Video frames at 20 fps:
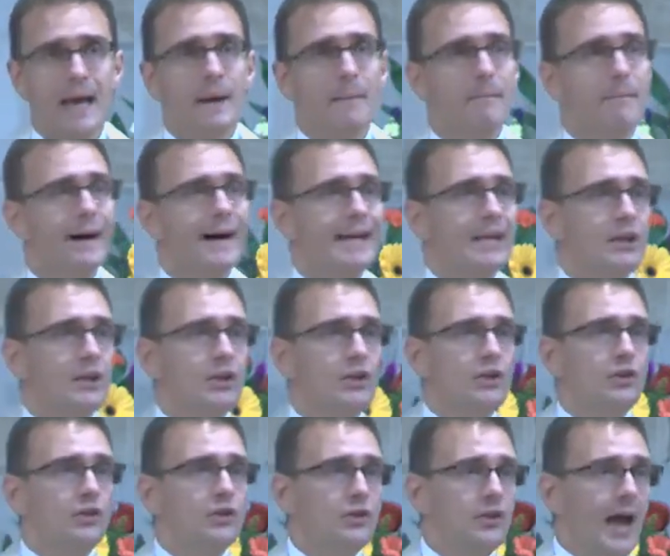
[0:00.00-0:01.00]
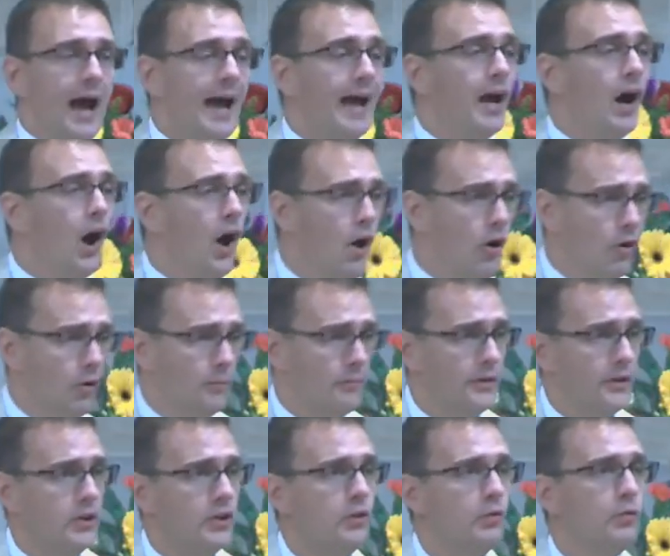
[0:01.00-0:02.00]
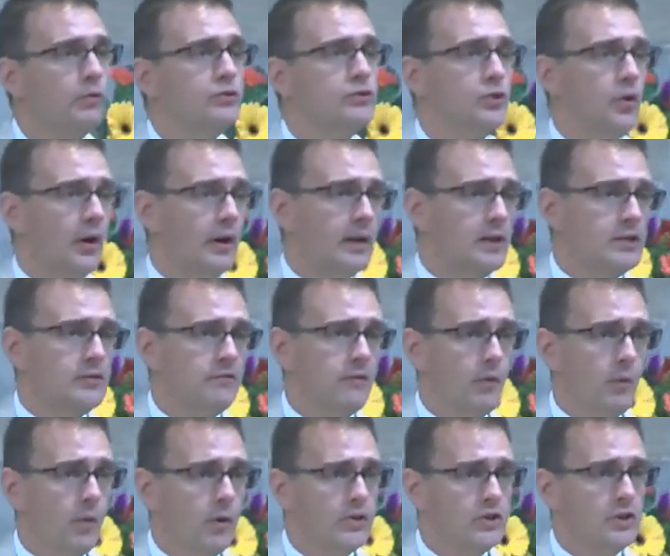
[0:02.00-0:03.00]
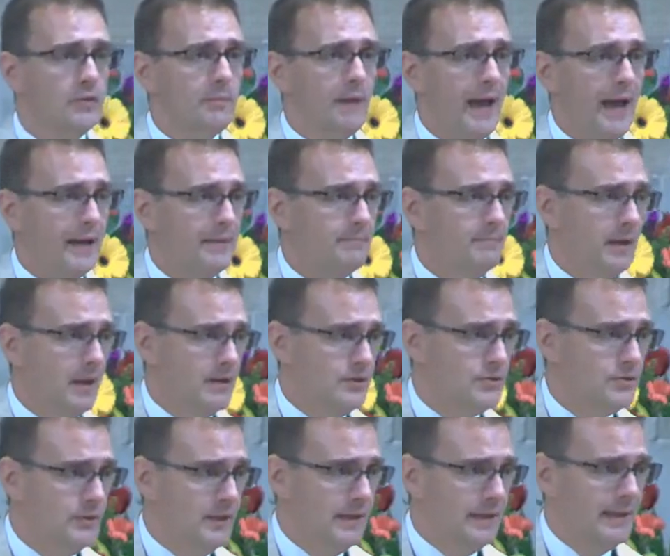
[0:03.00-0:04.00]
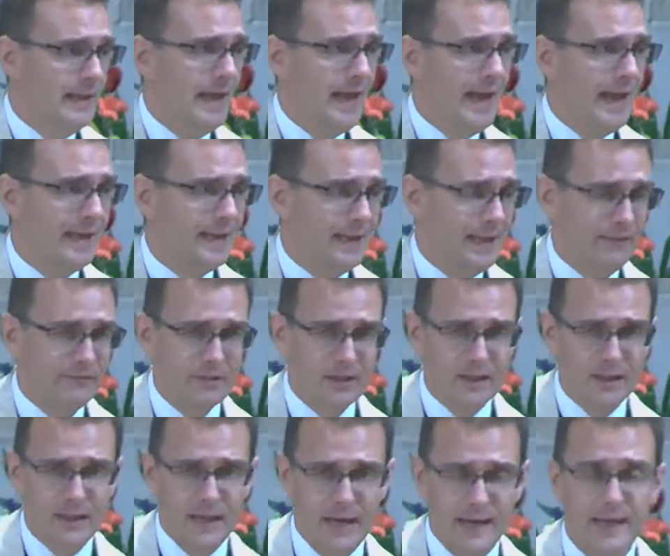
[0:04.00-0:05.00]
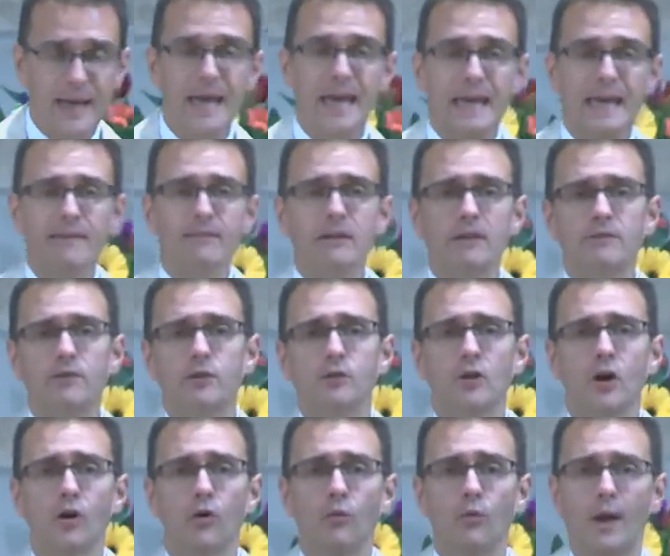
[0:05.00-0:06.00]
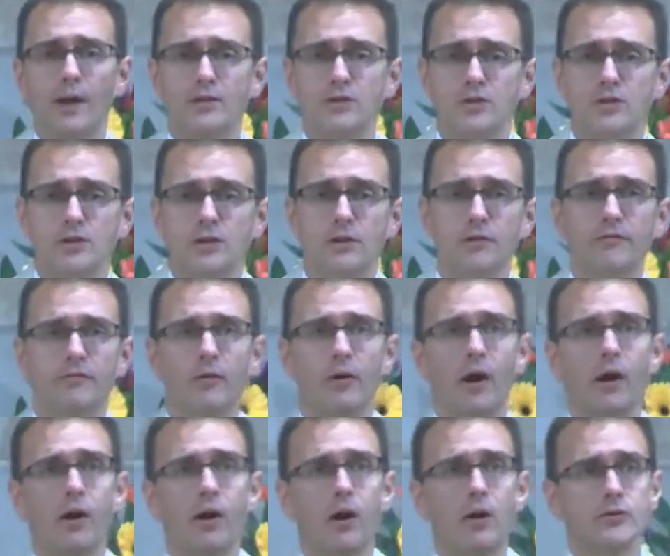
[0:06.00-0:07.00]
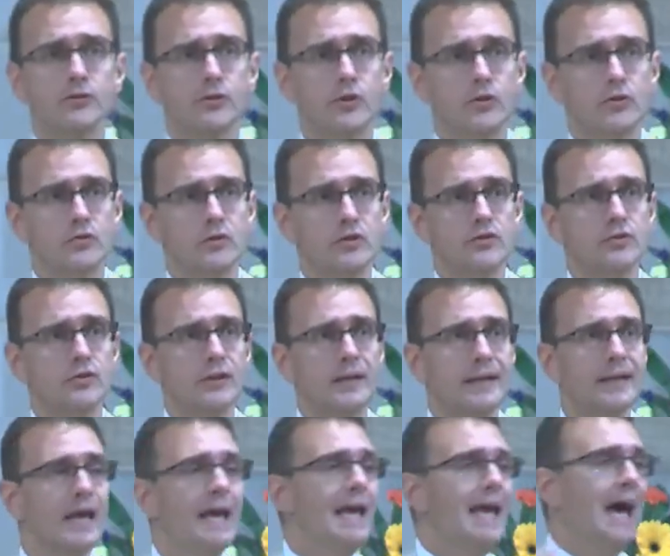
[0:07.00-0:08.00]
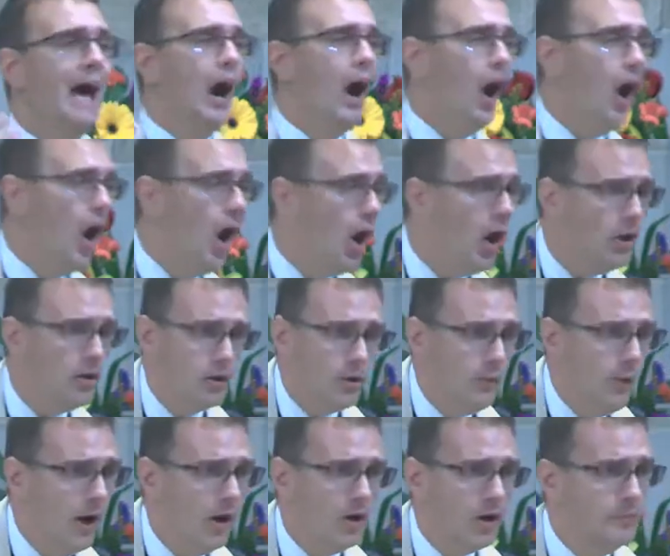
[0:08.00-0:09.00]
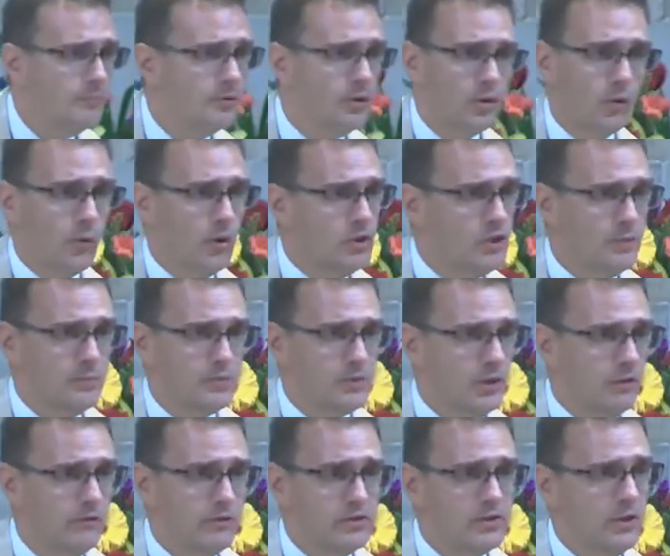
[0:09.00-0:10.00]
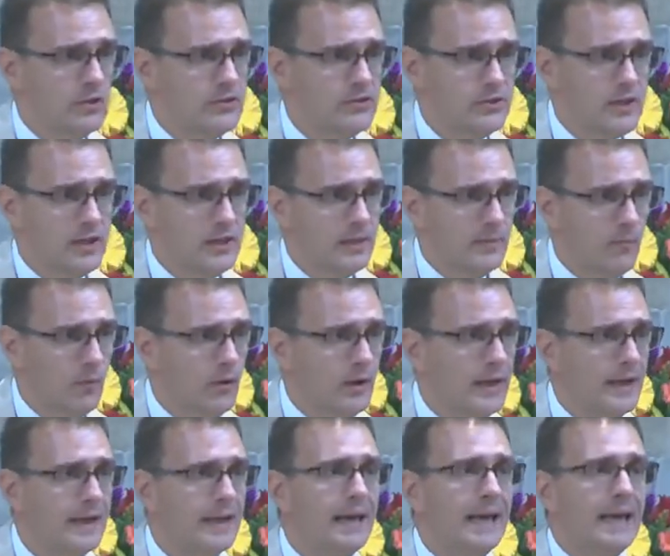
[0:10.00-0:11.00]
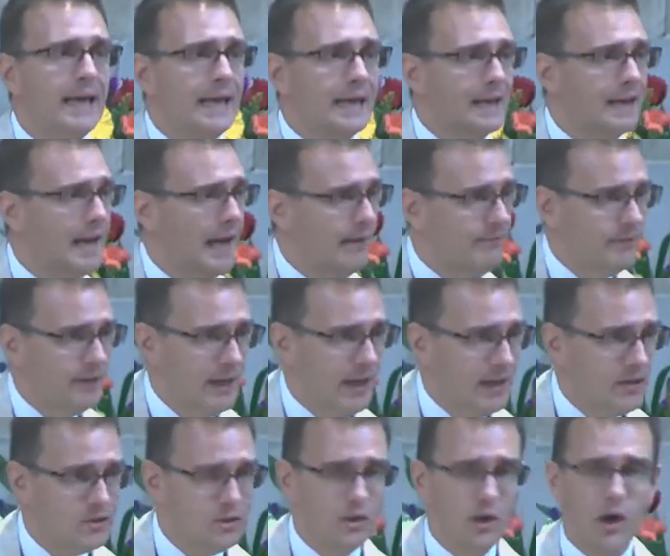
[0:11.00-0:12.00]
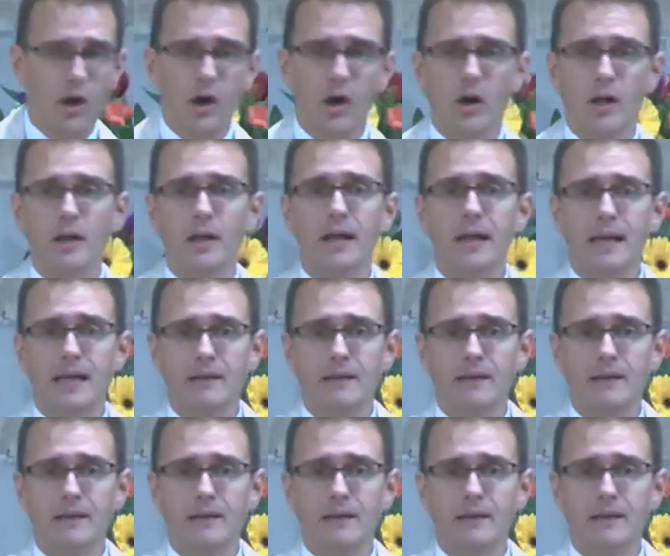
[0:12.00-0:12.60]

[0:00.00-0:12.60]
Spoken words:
But I hope that you will join us for worship at Montreat at 11 o'clock. Even if you don't register for our all-church retreat, all are welcome to the worship service on Sunday morning in Convocation Hall.